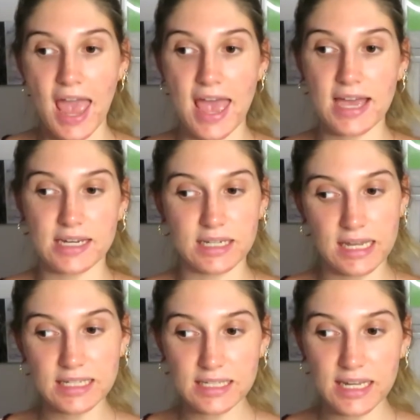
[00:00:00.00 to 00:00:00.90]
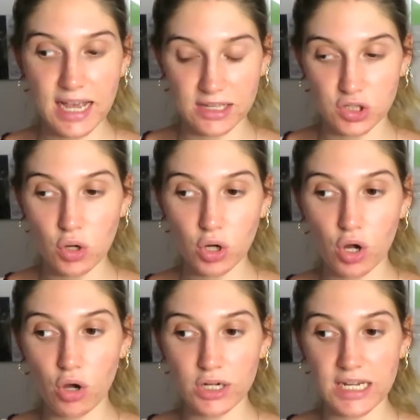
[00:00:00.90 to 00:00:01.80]
and Italy has not
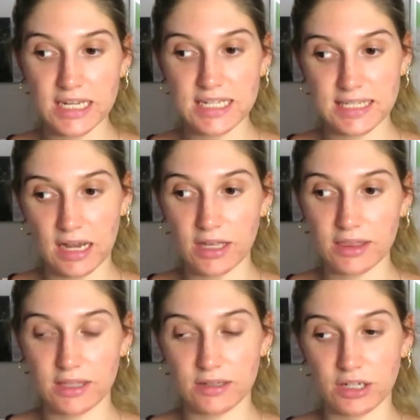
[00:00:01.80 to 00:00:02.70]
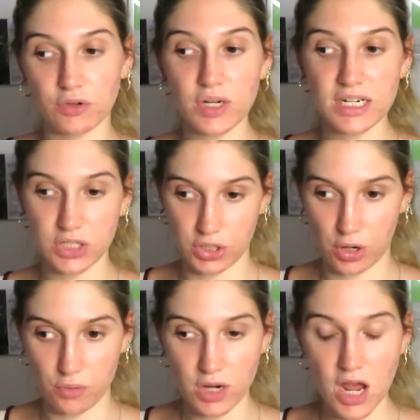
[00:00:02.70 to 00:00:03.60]
gone inside the green
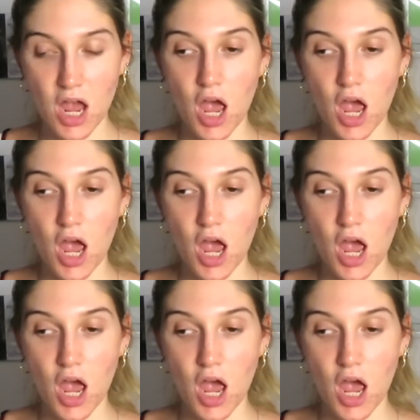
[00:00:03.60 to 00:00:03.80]
zone